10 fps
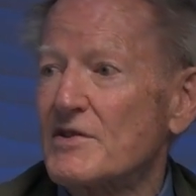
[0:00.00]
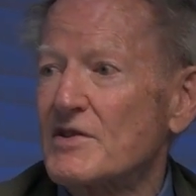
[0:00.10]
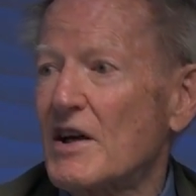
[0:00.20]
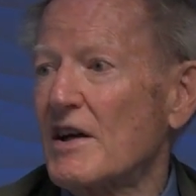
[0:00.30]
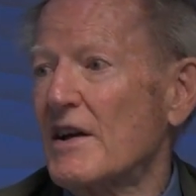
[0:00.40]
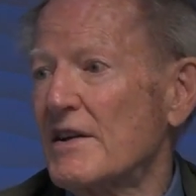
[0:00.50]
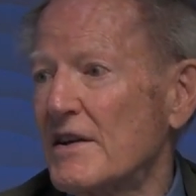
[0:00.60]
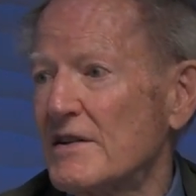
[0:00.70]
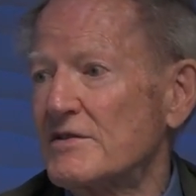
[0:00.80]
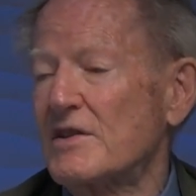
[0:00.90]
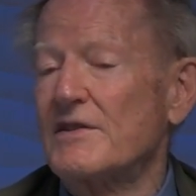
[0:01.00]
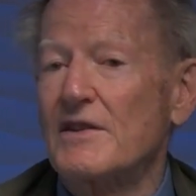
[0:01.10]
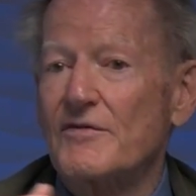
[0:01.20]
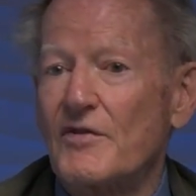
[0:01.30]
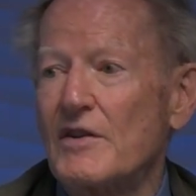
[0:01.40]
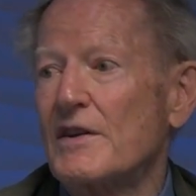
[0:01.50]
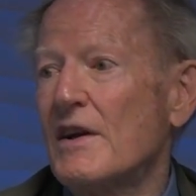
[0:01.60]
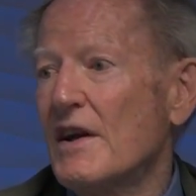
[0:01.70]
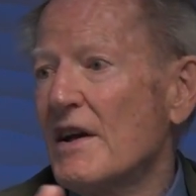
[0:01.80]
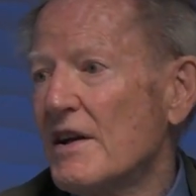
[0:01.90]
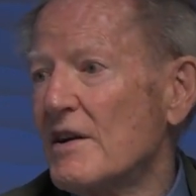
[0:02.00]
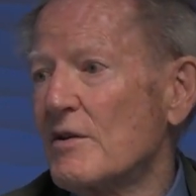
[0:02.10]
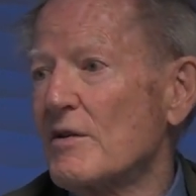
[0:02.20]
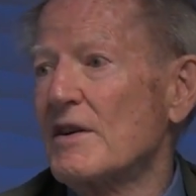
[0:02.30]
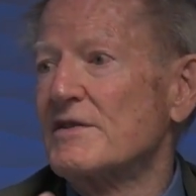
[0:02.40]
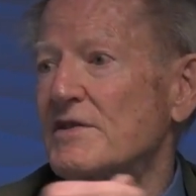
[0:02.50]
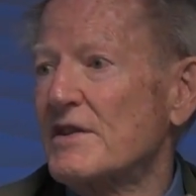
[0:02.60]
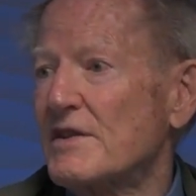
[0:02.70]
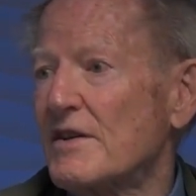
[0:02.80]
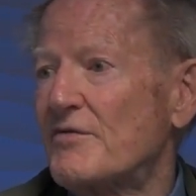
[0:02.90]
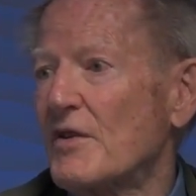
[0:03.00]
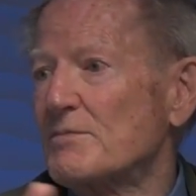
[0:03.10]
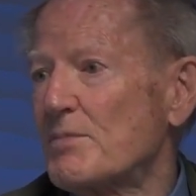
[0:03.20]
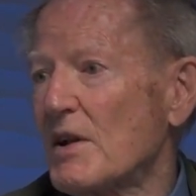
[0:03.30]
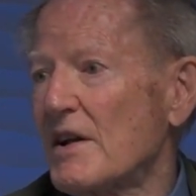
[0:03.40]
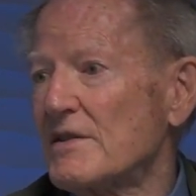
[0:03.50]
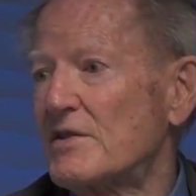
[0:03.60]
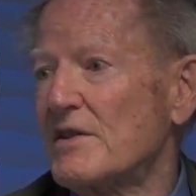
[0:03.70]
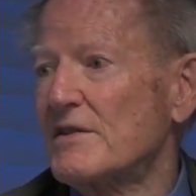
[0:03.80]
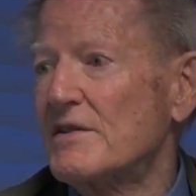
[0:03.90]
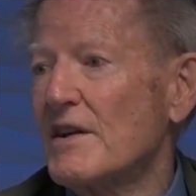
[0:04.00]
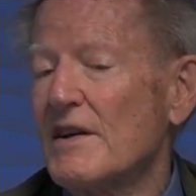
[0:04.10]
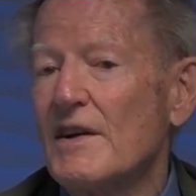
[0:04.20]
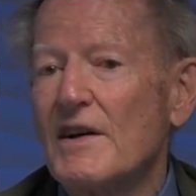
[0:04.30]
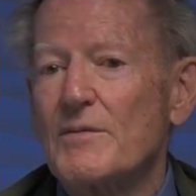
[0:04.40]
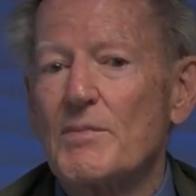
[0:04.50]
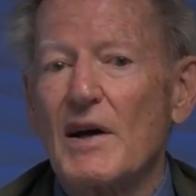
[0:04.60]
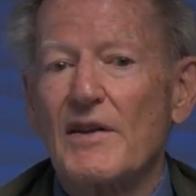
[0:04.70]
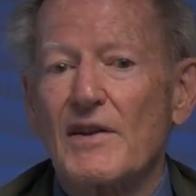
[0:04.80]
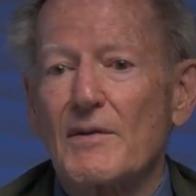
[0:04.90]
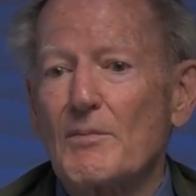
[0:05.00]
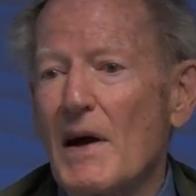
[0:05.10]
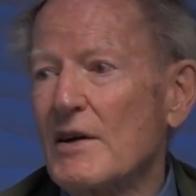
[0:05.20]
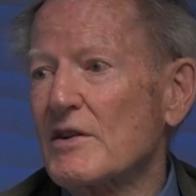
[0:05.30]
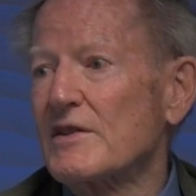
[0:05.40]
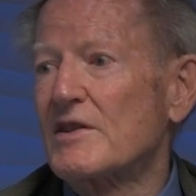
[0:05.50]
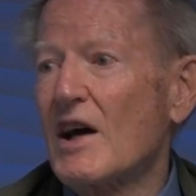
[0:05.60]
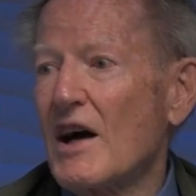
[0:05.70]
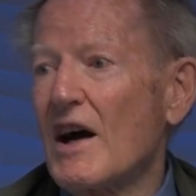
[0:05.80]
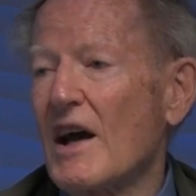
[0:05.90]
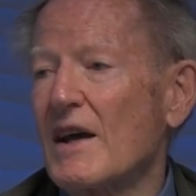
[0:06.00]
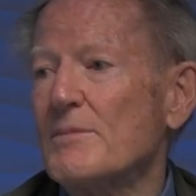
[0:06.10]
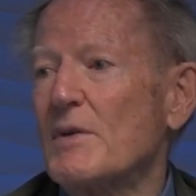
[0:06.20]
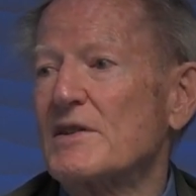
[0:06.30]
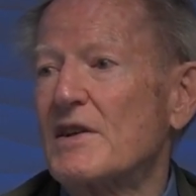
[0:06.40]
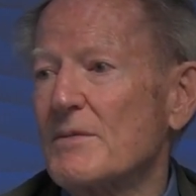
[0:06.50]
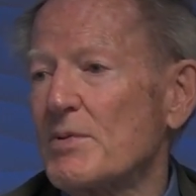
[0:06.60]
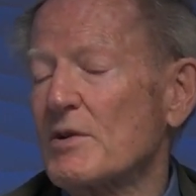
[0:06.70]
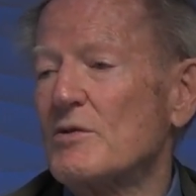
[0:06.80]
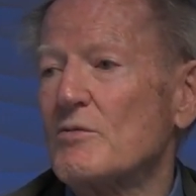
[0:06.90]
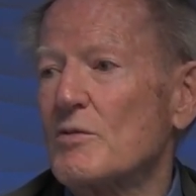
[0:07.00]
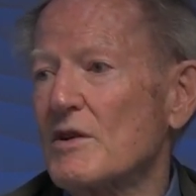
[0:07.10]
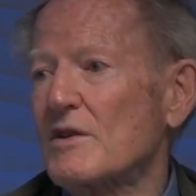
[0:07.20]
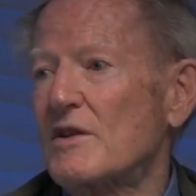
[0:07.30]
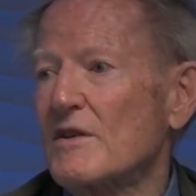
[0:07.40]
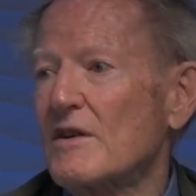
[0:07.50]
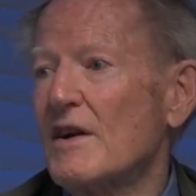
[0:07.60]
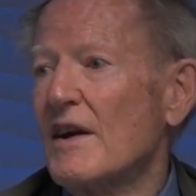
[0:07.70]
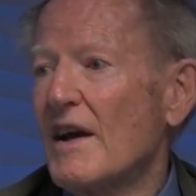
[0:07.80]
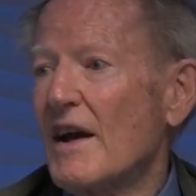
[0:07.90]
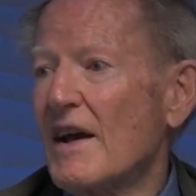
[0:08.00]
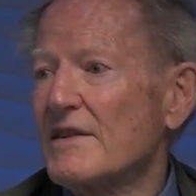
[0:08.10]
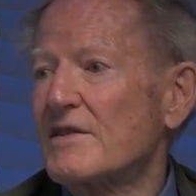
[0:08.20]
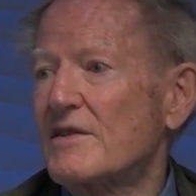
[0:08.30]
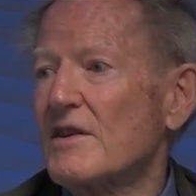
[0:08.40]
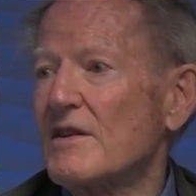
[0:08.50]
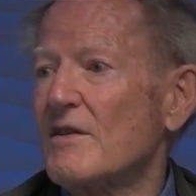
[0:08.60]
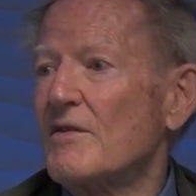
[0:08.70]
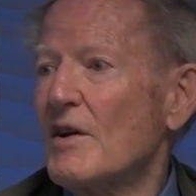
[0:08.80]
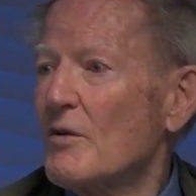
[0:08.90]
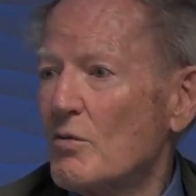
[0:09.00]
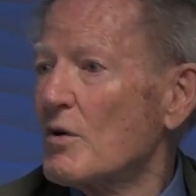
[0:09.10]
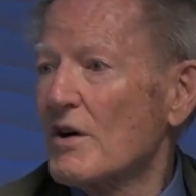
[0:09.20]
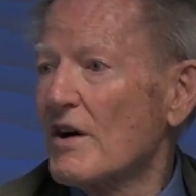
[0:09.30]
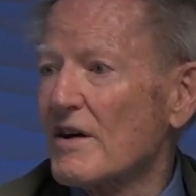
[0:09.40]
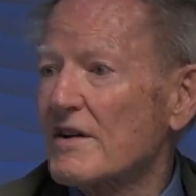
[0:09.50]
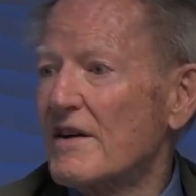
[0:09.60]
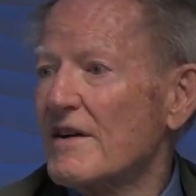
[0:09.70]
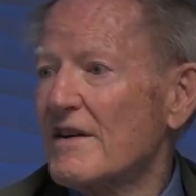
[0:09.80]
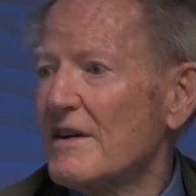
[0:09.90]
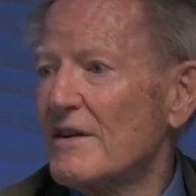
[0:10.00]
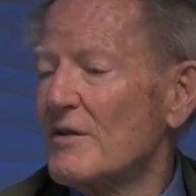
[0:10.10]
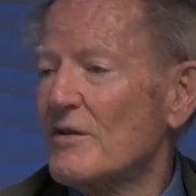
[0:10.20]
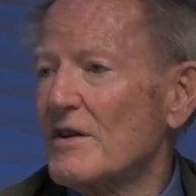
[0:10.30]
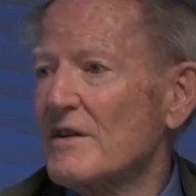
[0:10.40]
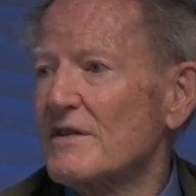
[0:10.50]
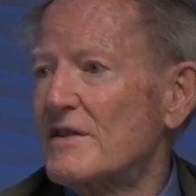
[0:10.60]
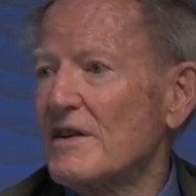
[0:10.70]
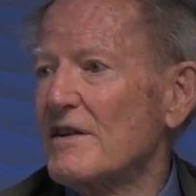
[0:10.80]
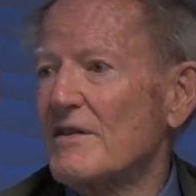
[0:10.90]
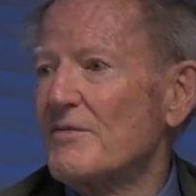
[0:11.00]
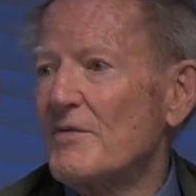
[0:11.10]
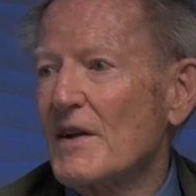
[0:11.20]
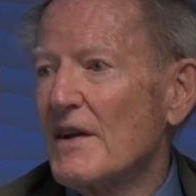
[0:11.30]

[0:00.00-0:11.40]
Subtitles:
societies and different eras and different places by the amount of time a typical worker has to work in order to